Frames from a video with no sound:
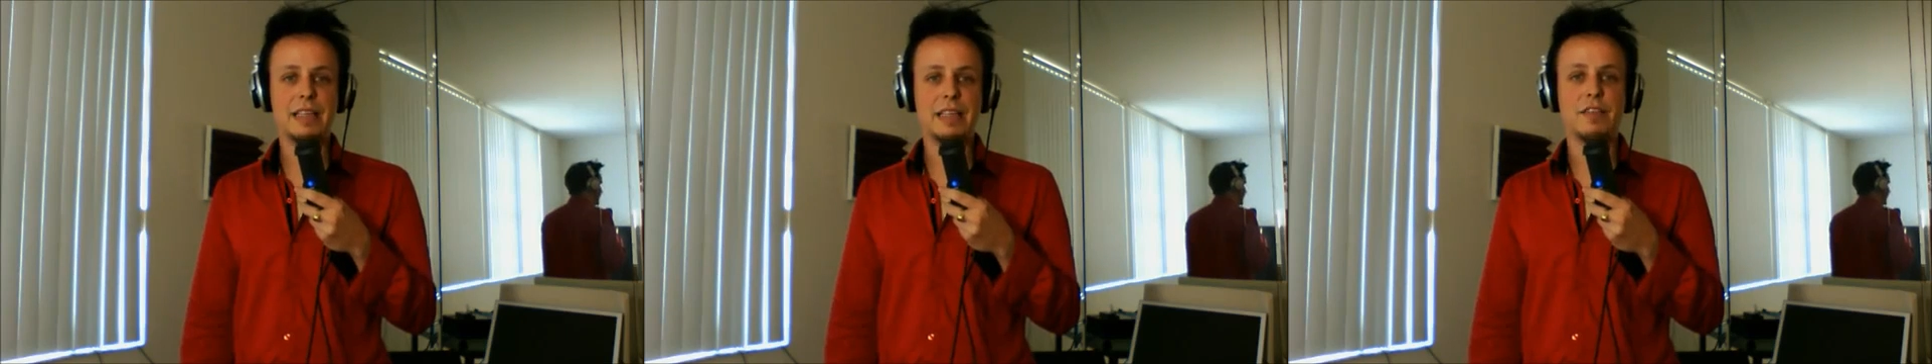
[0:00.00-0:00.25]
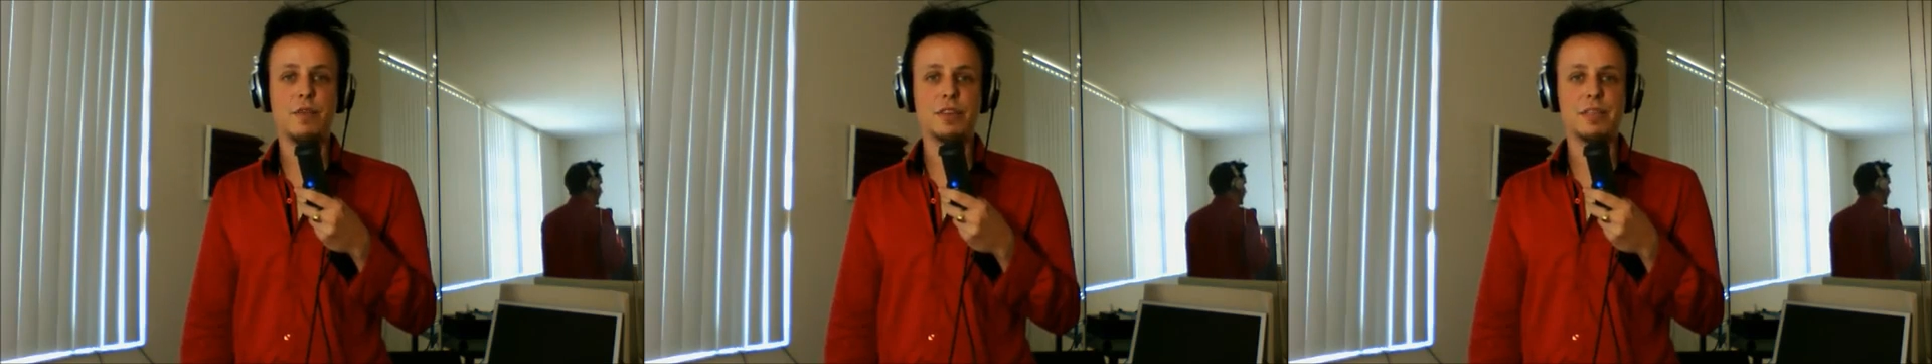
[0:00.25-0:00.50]

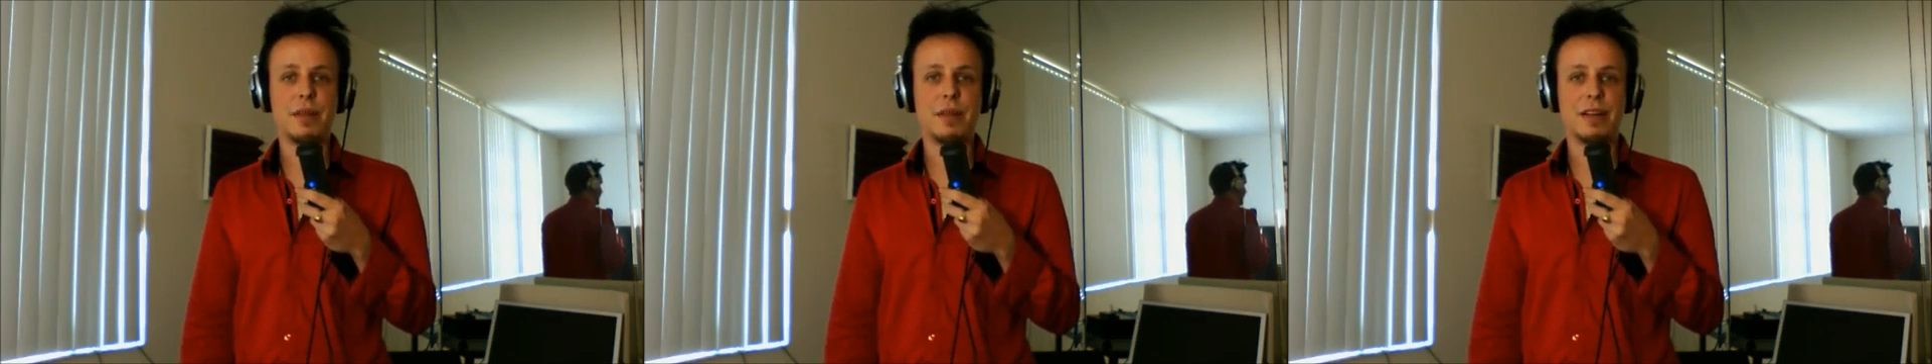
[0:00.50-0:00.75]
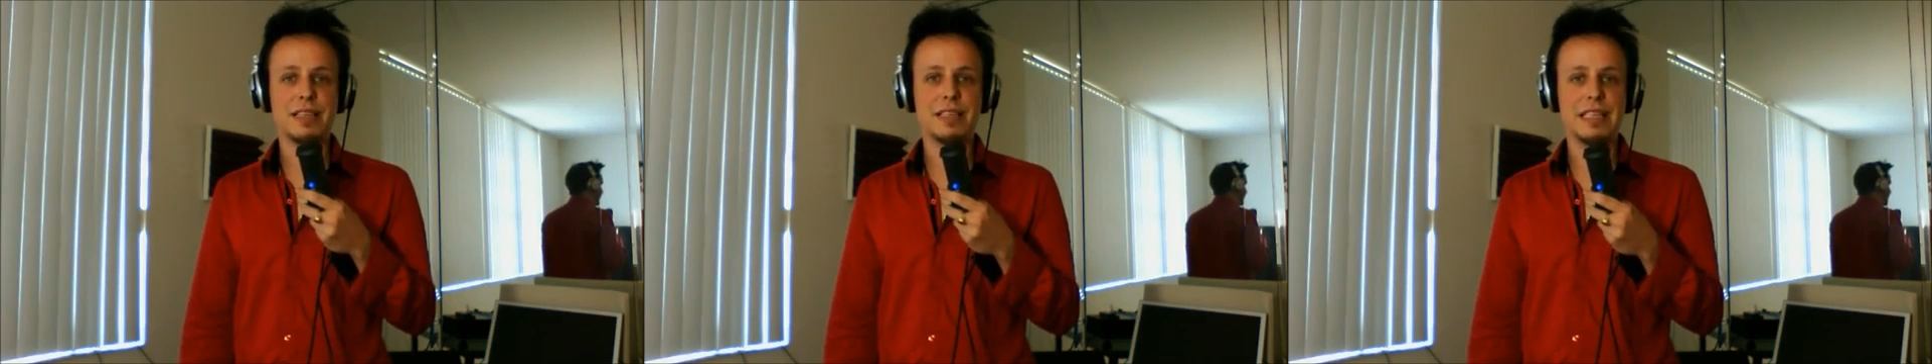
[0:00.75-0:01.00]
Anything to
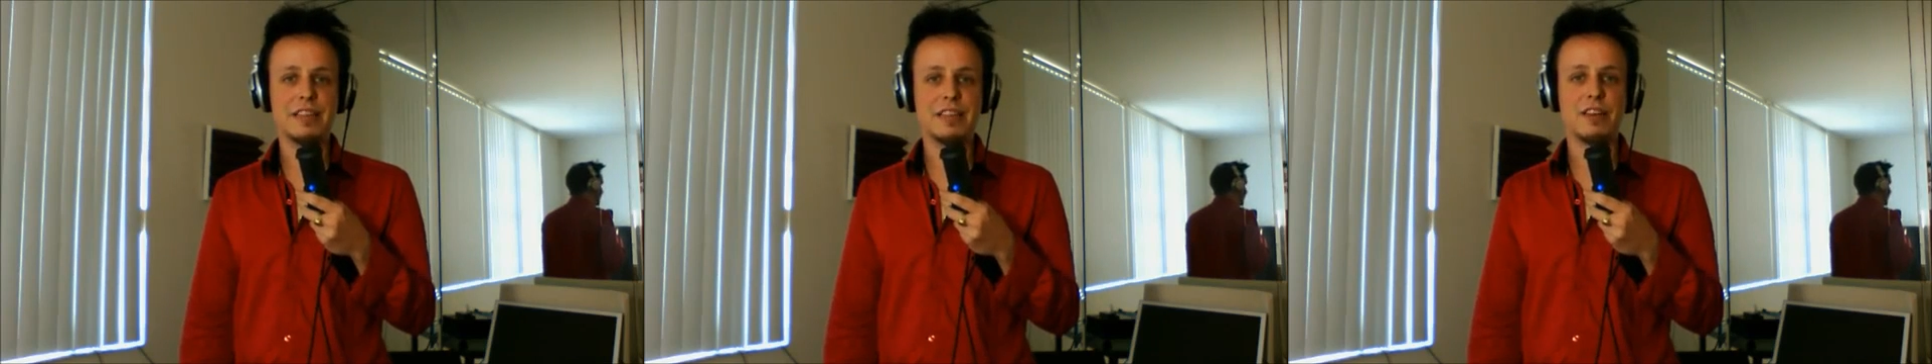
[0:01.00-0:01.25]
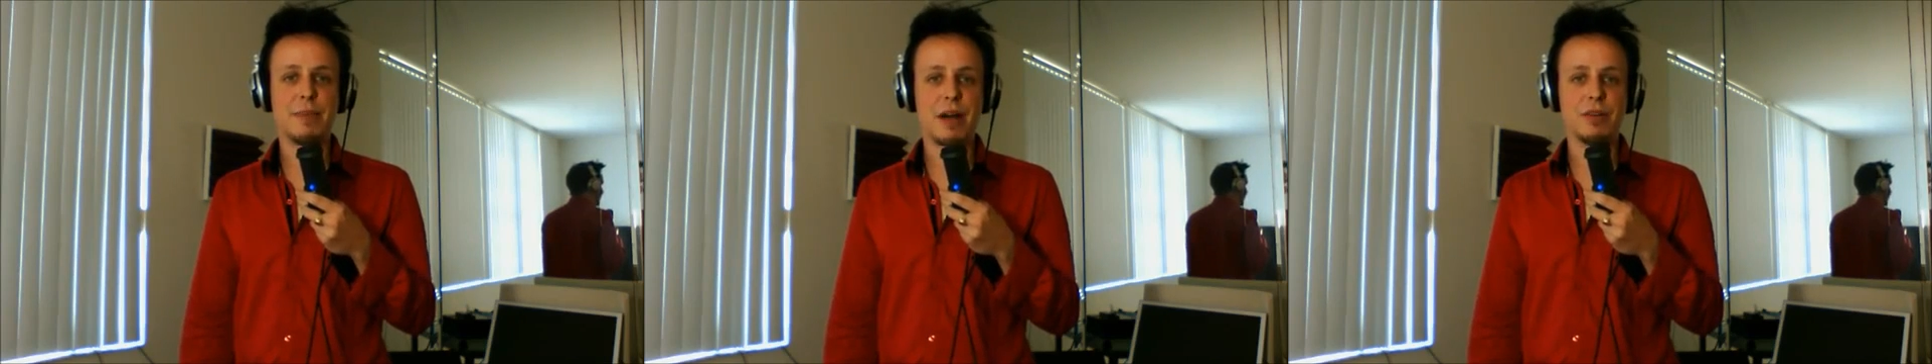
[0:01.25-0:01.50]
force
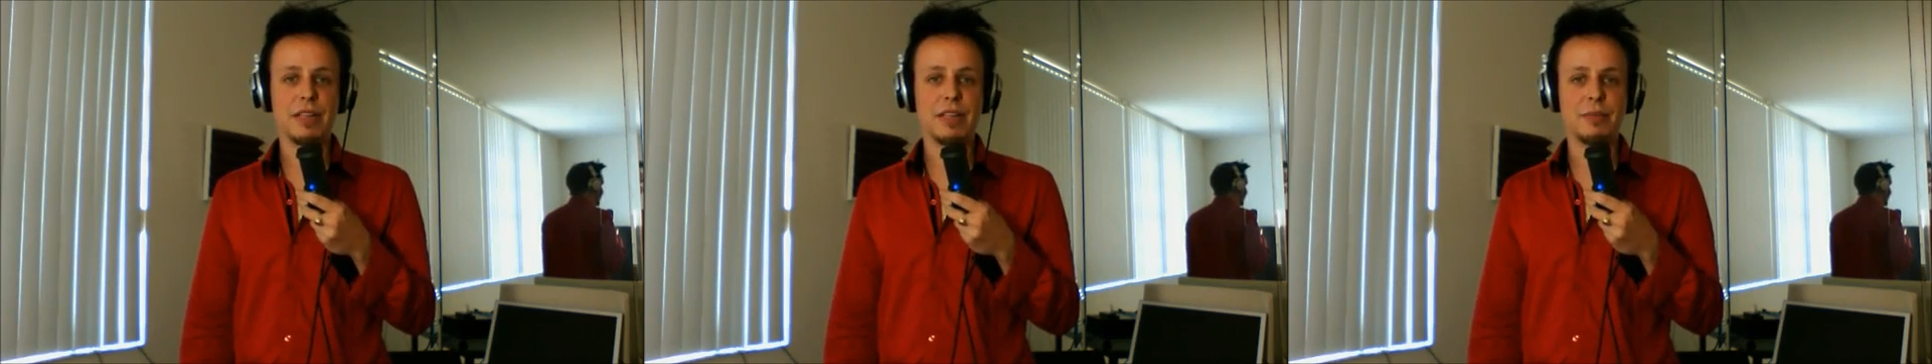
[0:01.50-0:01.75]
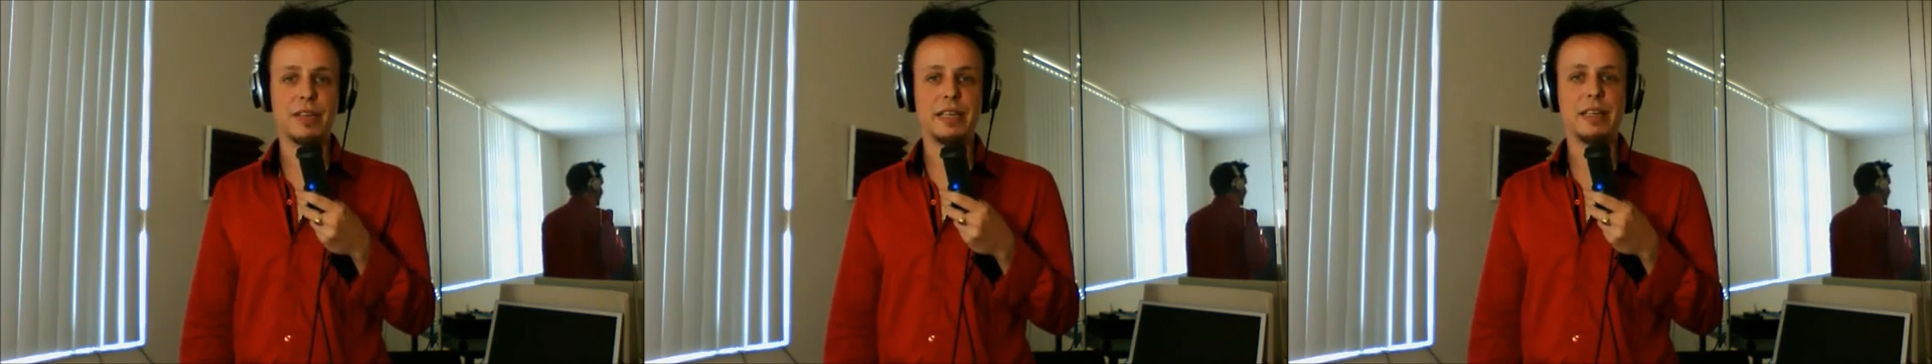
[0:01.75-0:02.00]
Americans to give up
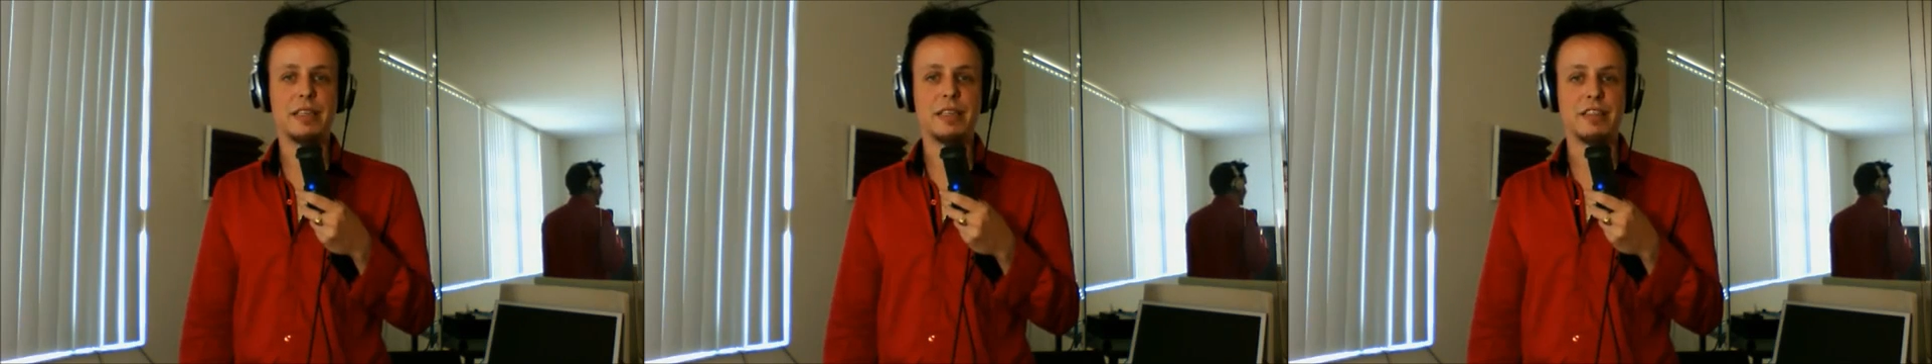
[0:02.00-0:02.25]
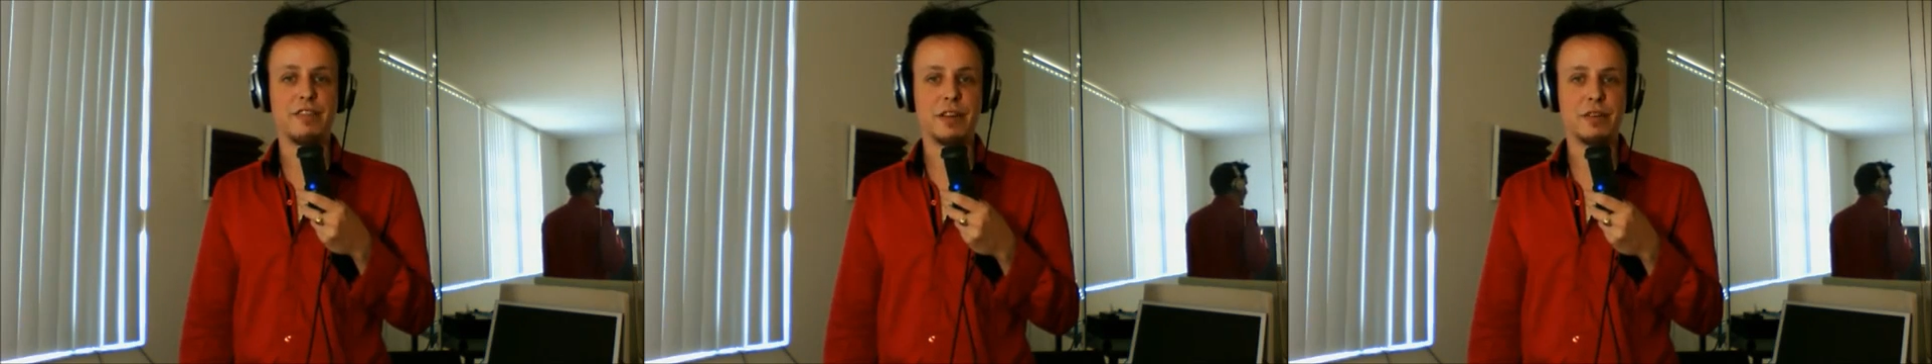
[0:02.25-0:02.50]
our
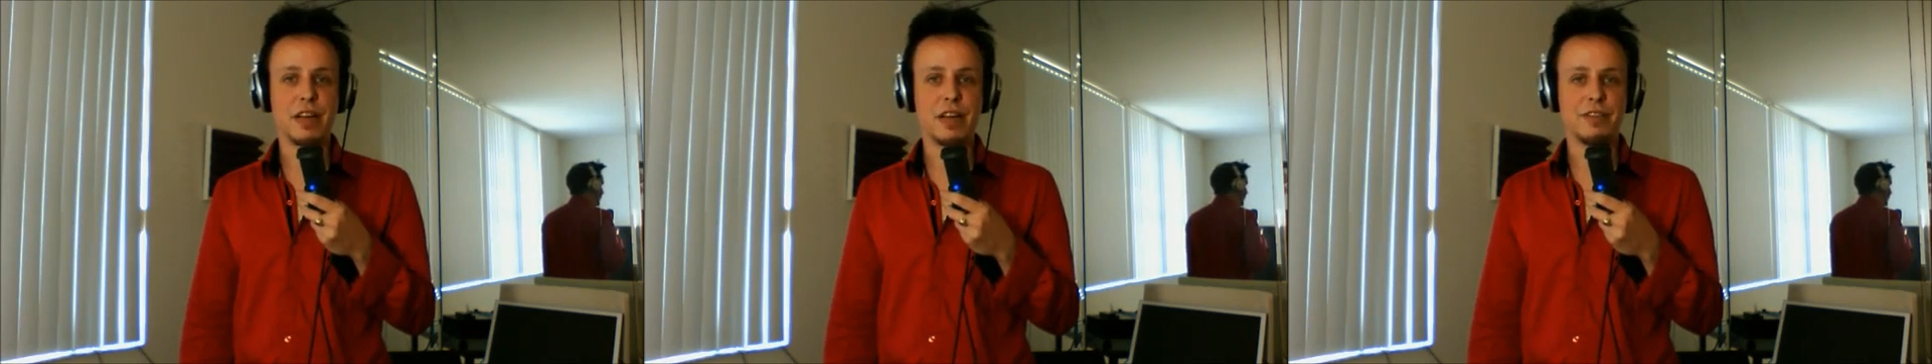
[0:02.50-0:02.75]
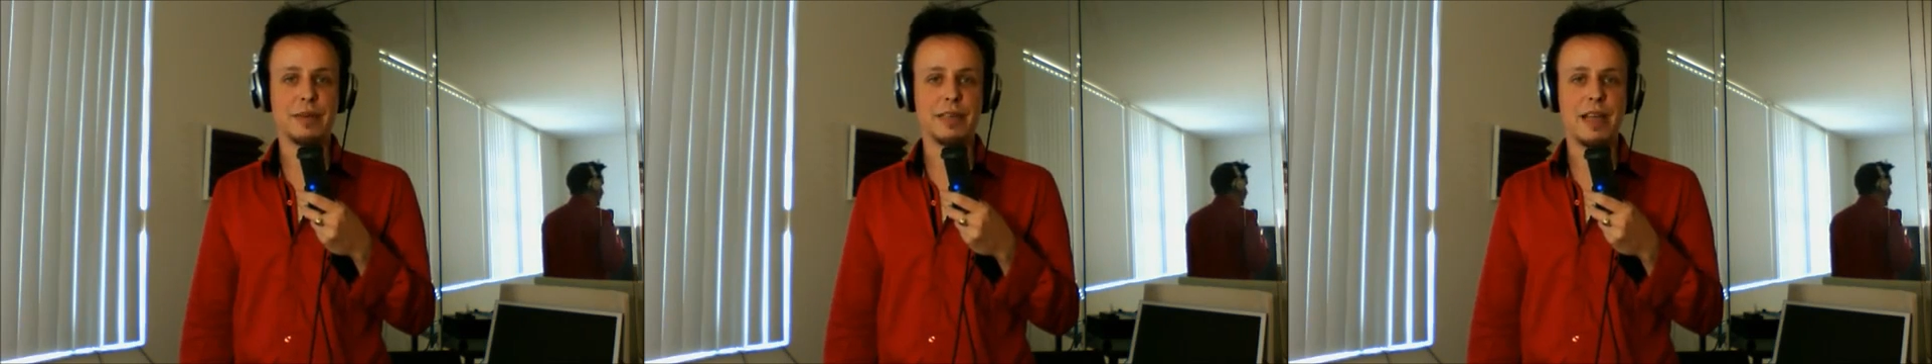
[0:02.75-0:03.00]
liberty to the
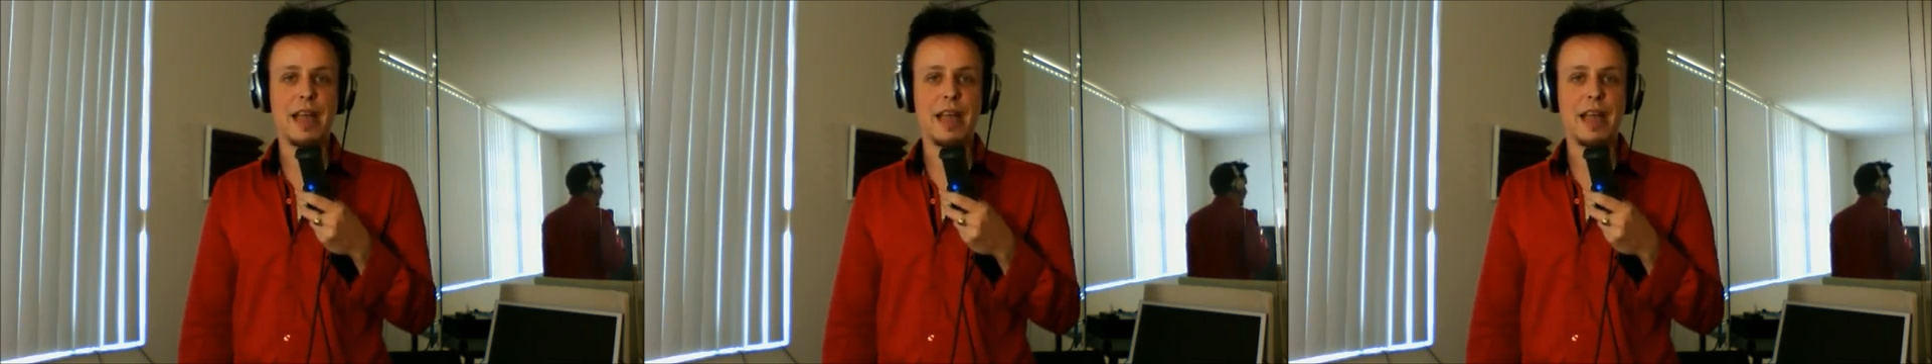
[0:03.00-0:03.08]
federal